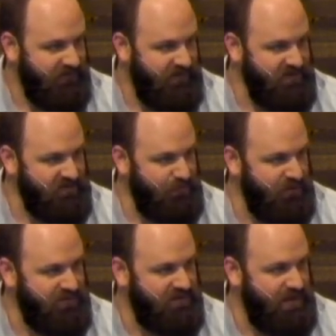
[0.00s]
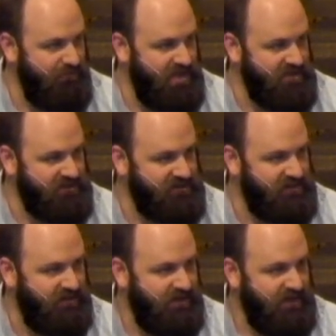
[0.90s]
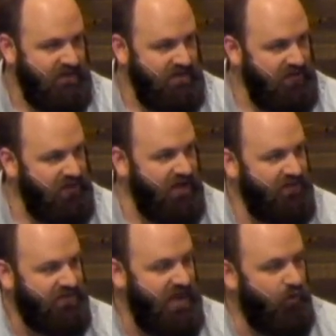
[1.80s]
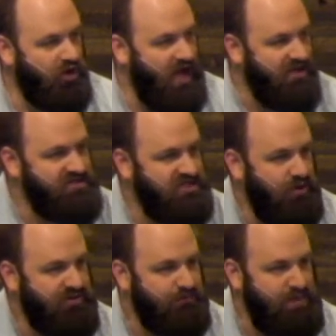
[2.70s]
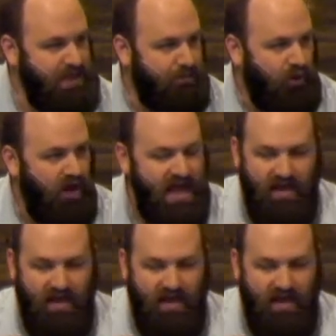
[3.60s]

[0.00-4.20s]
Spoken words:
That's the part that they missed. They thought that they were God's chosen people,